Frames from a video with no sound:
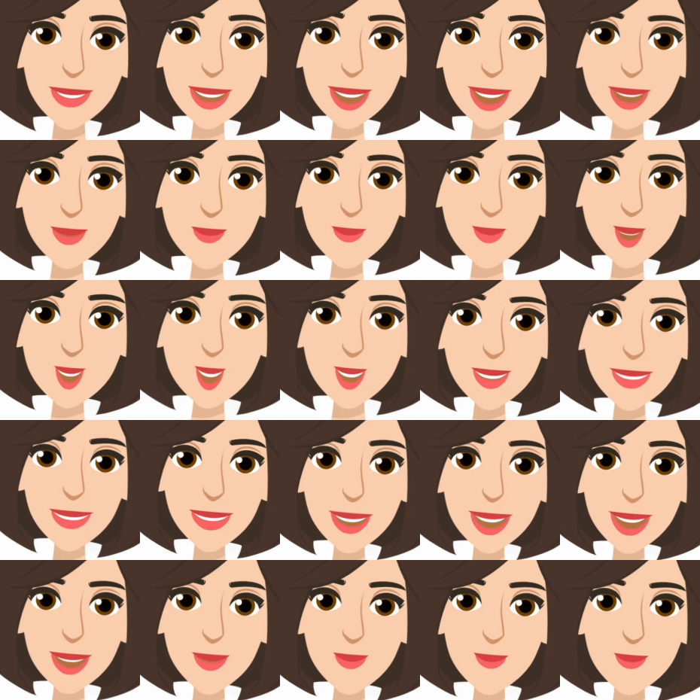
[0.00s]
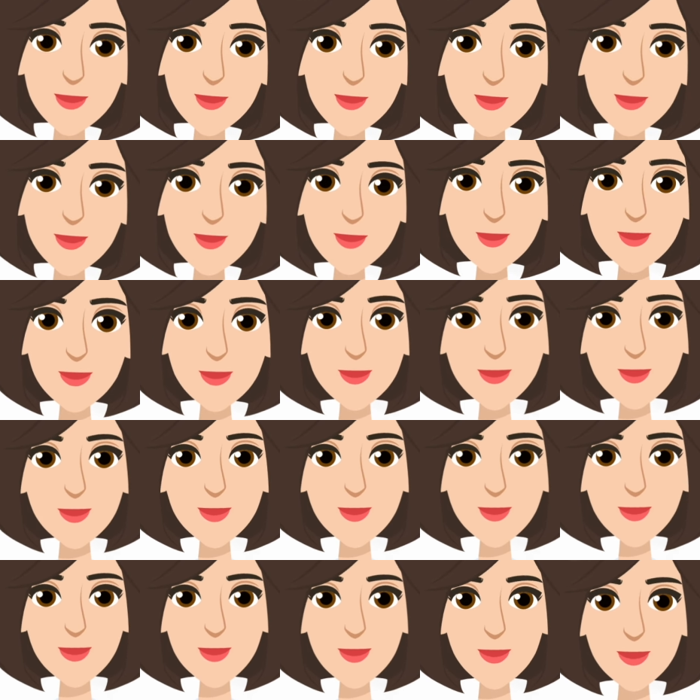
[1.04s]
move to our fourth category in design
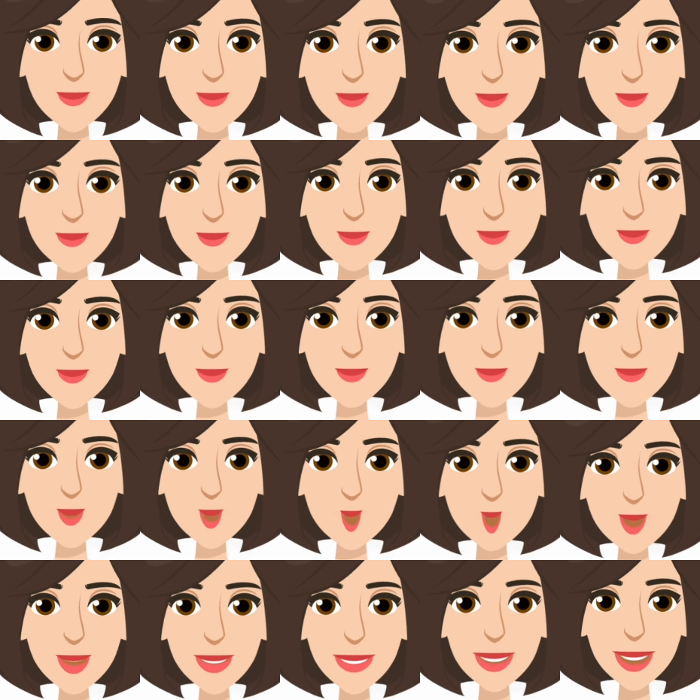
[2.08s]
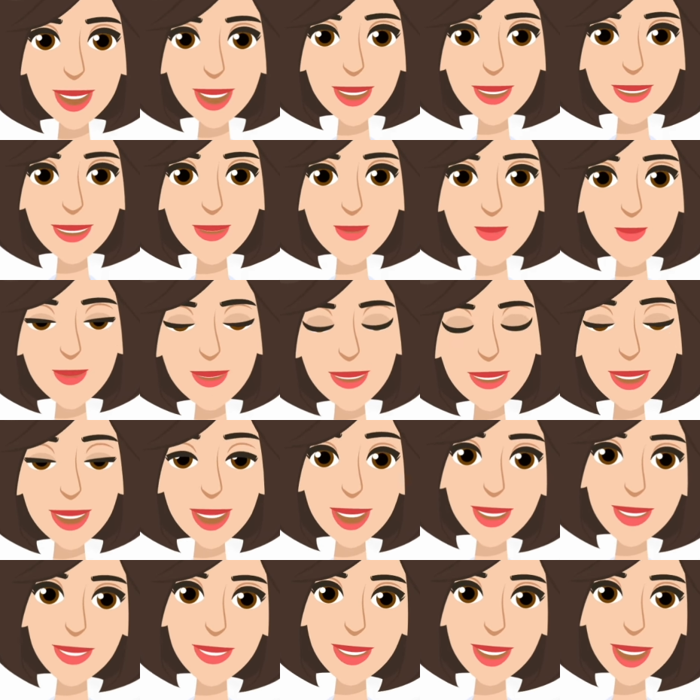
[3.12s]
smell, which is hierarchy.
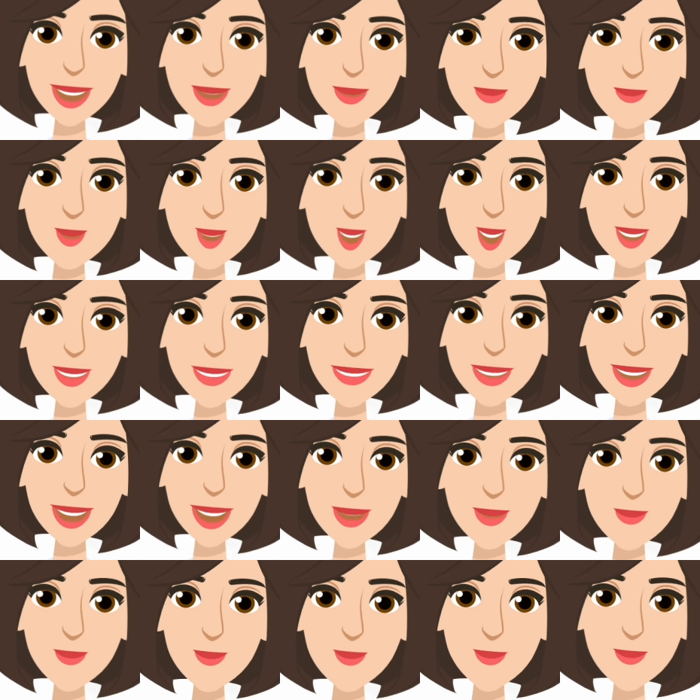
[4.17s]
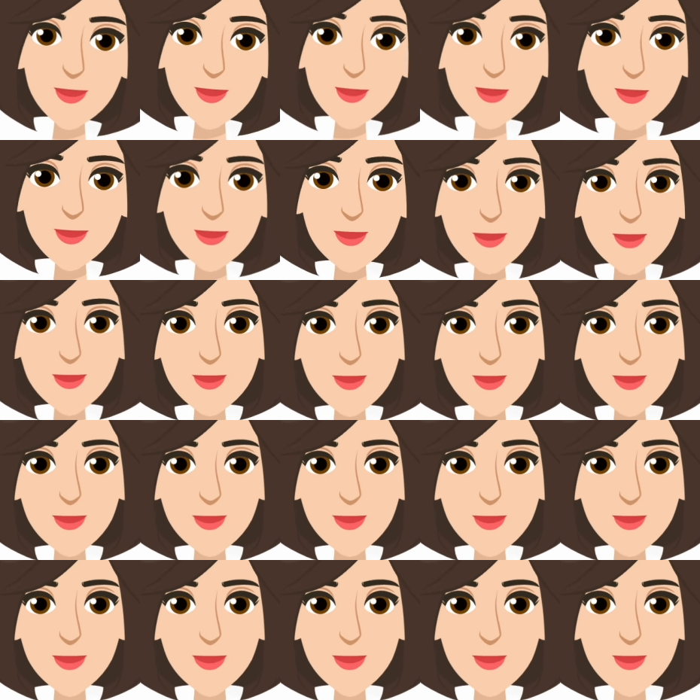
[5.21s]
Hierarchies are ordered